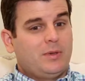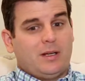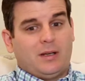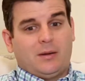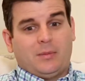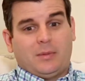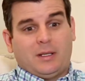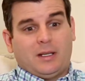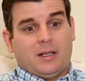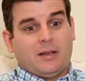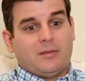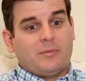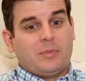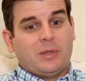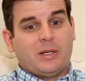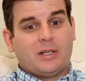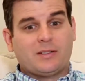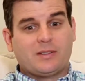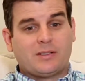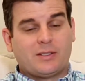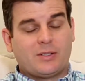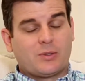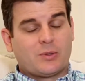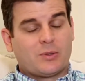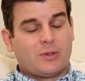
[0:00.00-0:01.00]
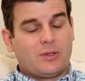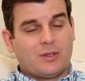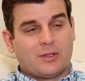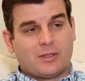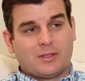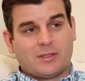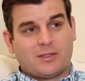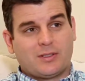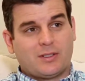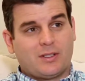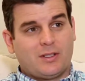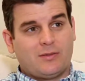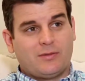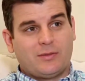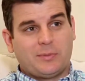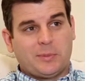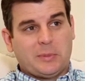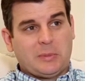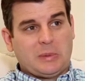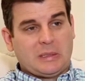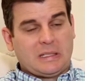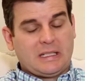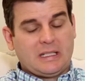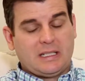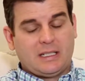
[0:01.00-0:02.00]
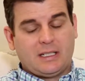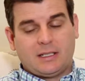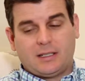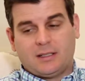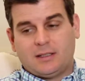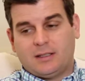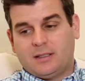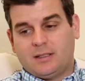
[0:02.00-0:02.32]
I mean, I've been in Central Arkansas from the beginning.